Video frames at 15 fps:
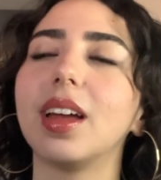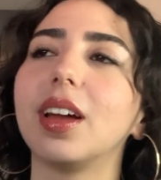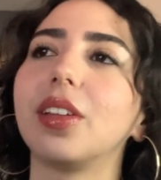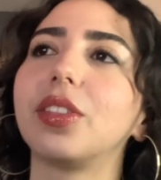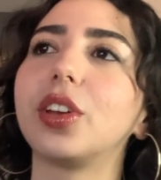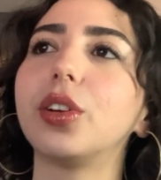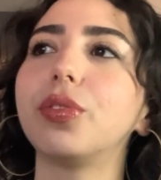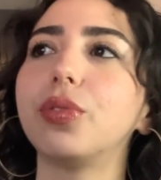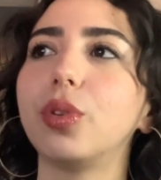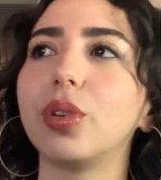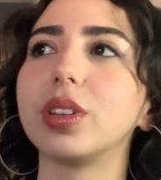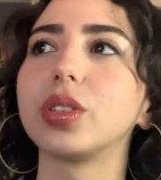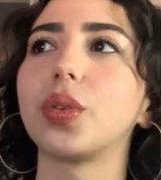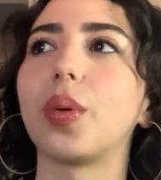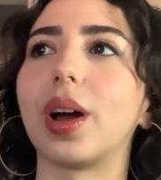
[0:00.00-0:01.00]
their food
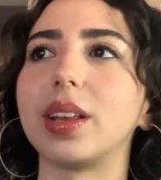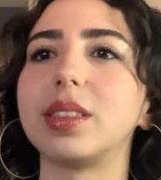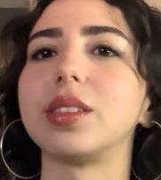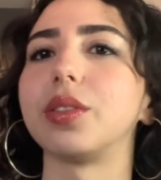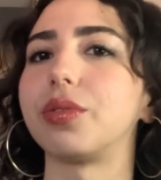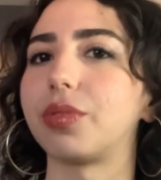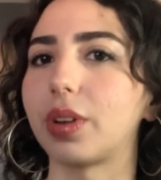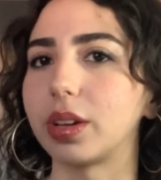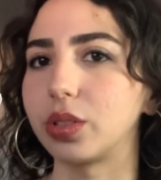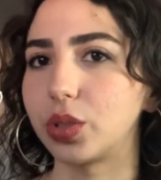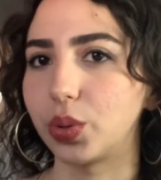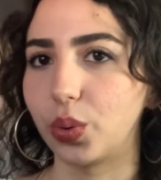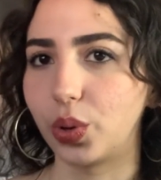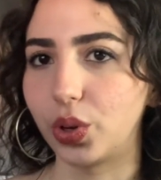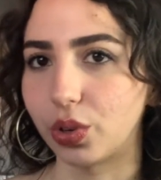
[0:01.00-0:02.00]
is quite different to
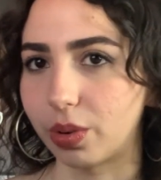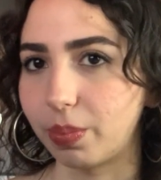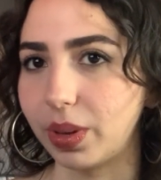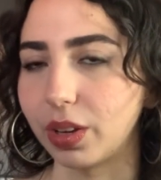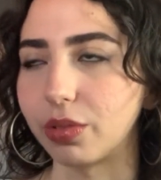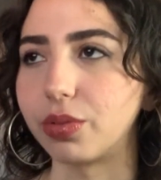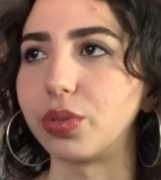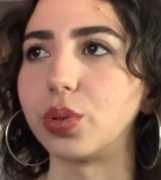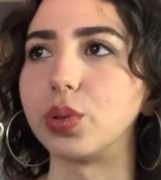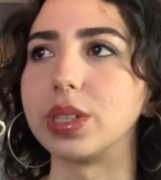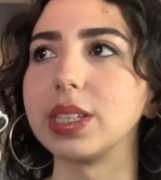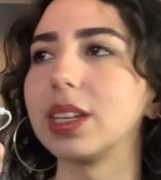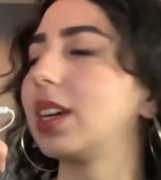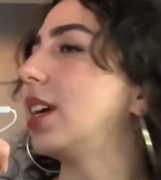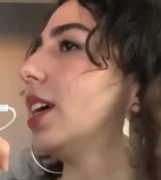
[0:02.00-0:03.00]
European
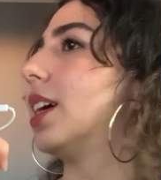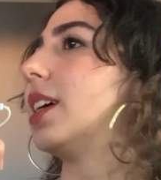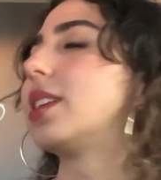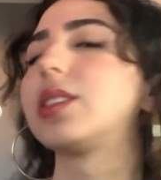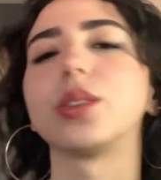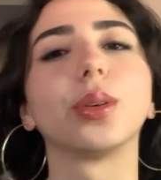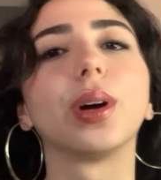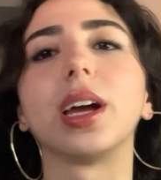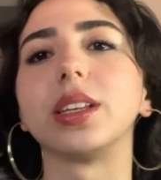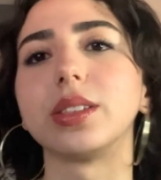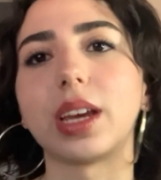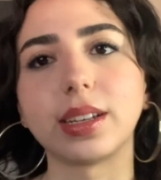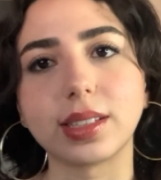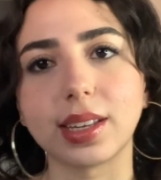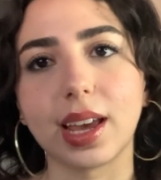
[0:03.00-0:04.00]
foods. So, as
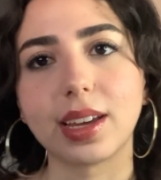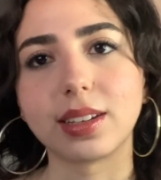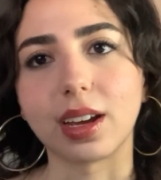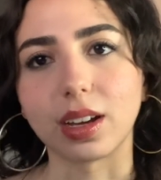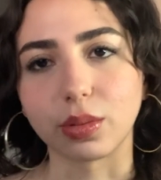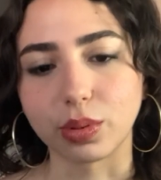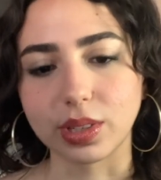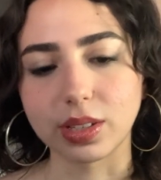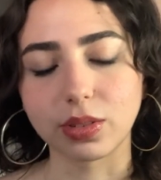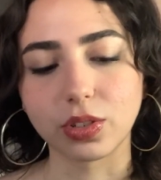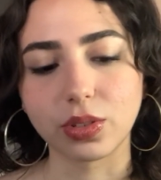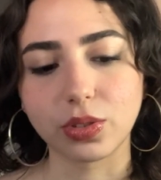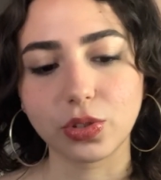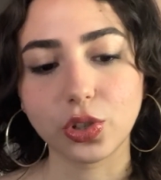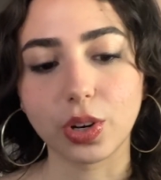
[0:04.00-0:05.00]
I said, I was in
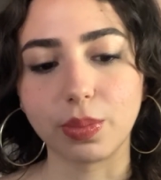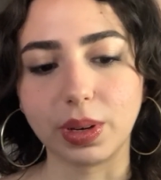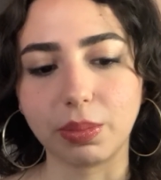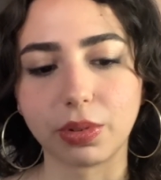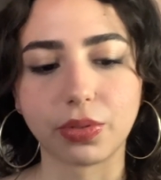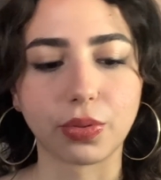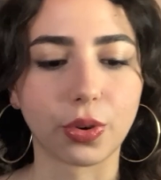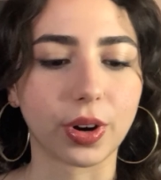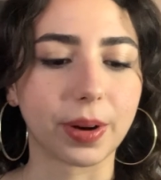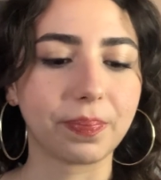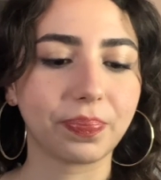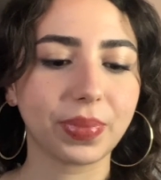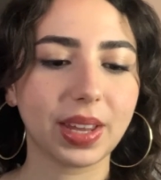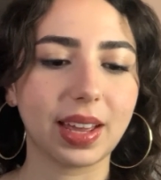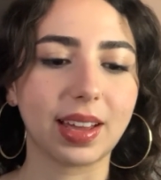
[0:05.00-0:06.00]
Germany before,
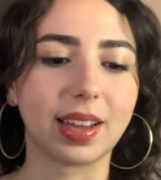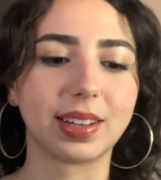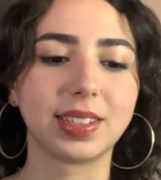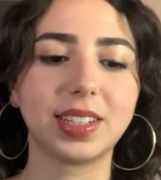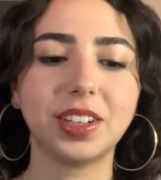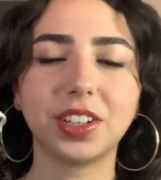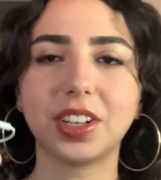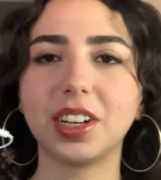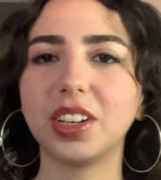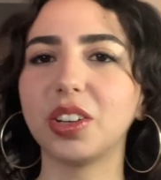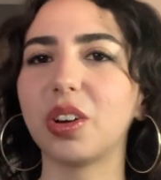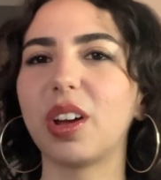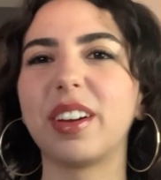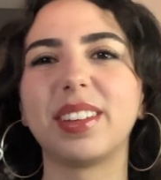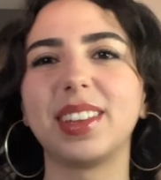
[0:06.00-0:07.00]
and here,
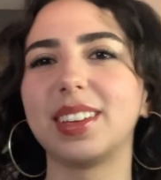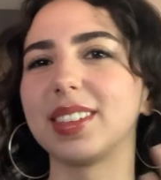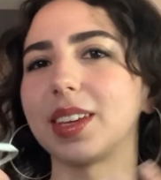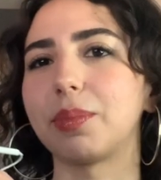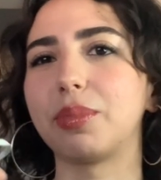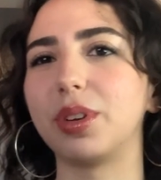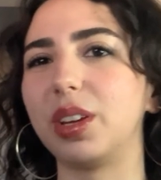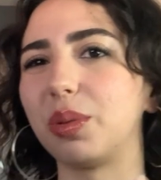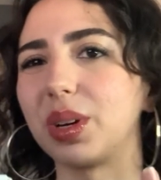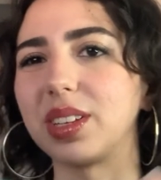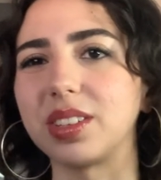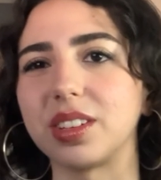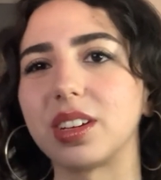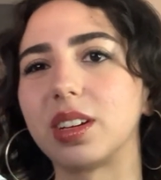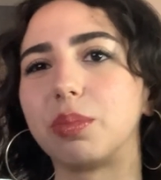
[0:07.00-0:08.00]
everything is like pretty
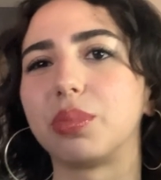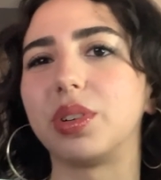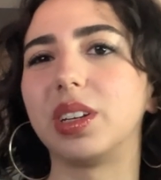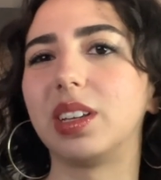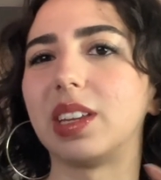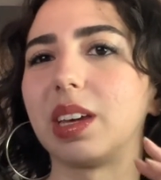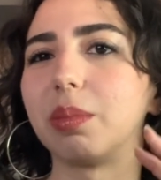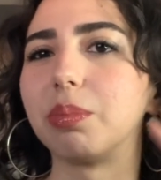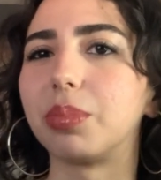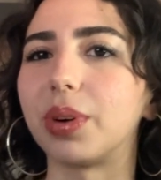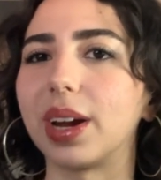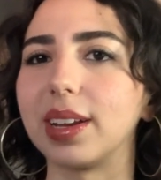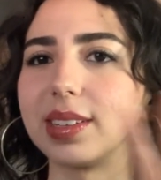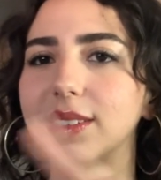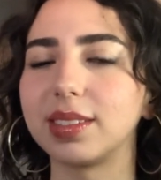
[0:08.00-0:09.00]
Western, pretty like
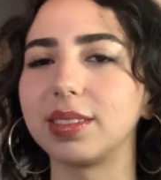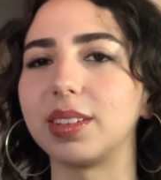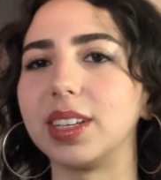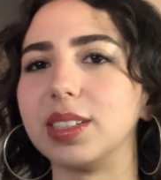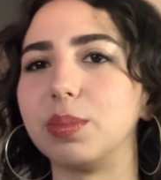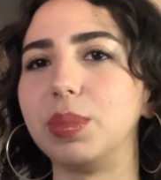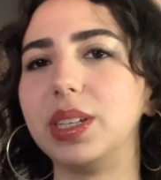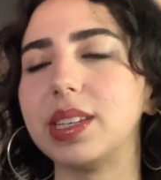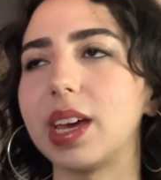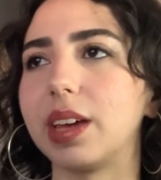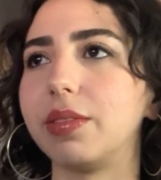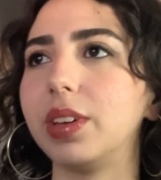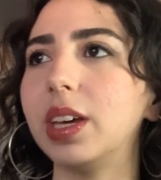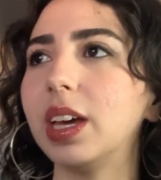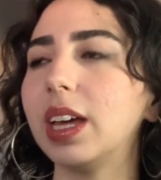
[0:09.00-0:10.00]
bread and meat
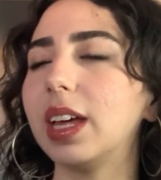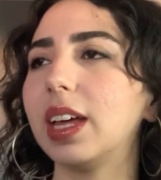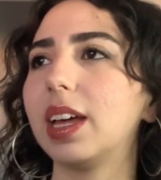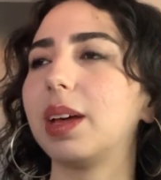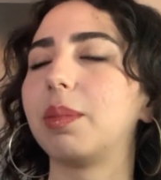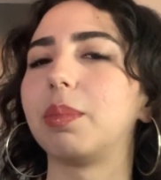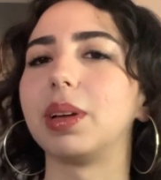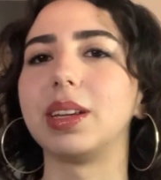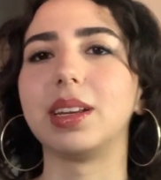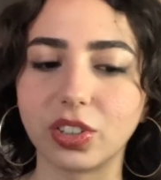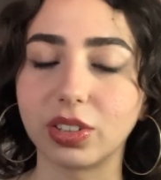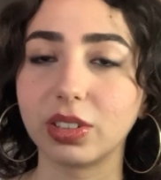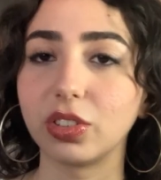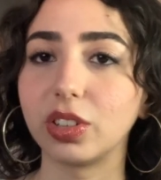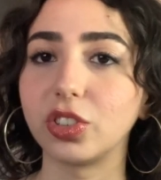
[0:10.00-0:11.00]
heavy. But in
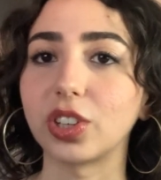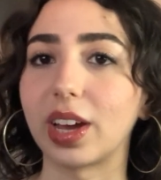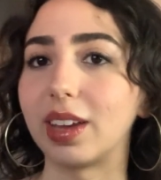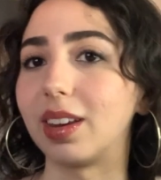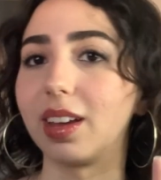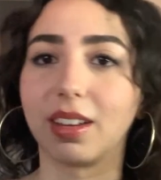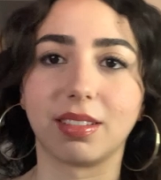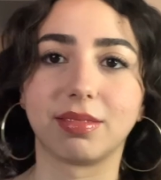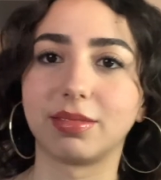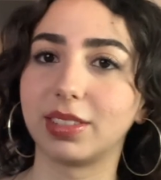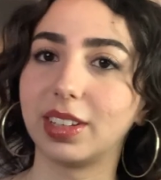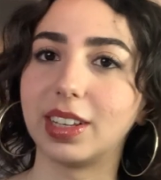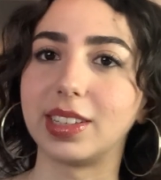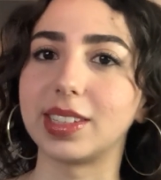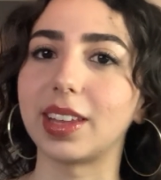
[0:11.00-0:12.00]
China,
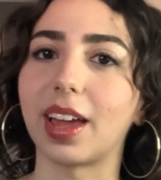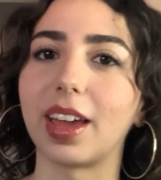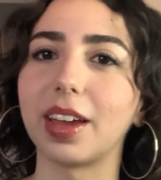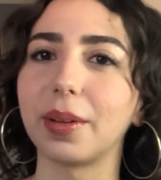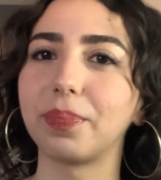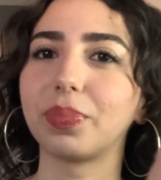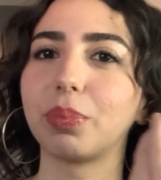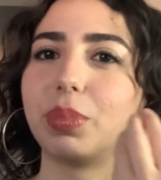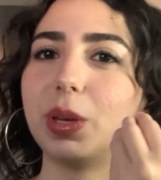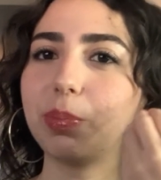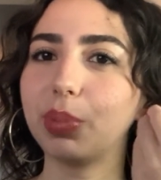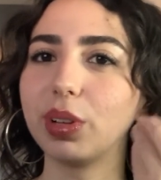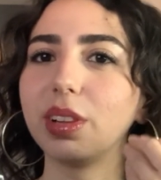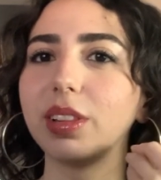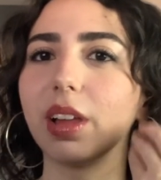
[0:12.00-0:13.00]
it's like
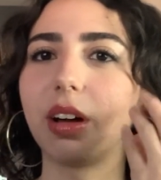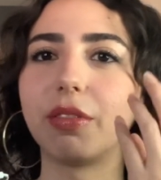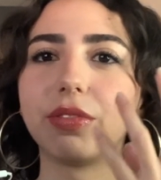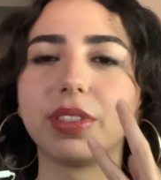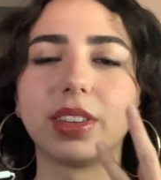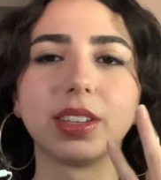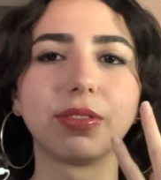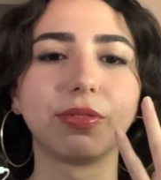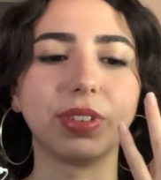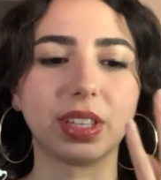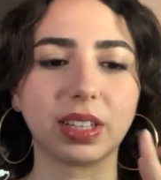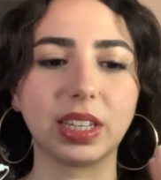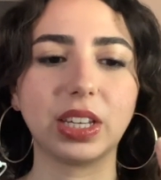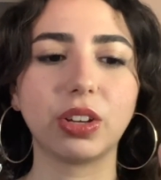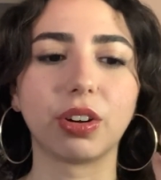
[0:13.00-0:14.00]
people love the
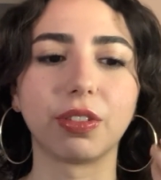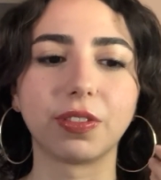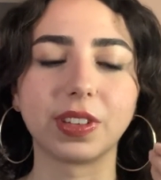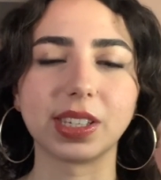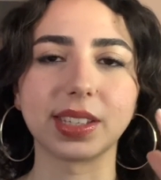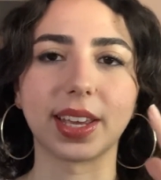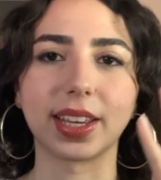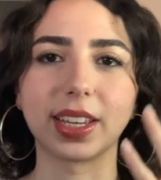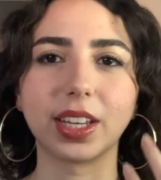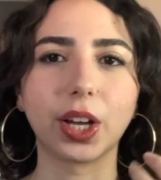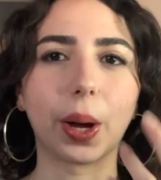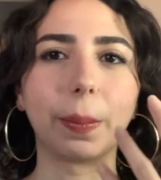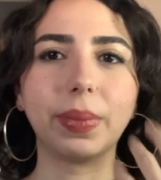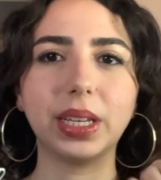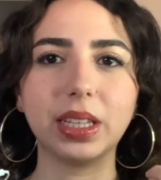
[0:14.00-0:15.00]
feeling of this like
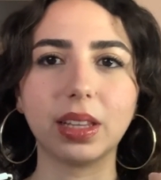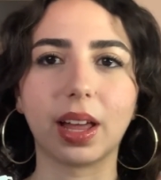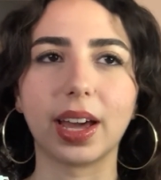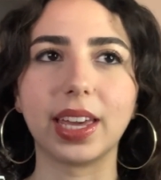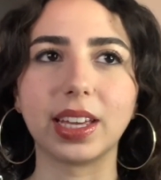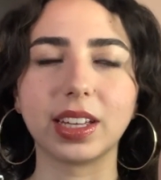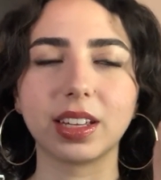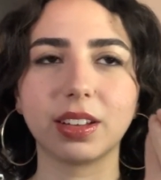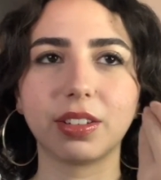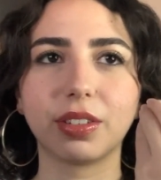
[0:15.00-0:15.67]
gummy like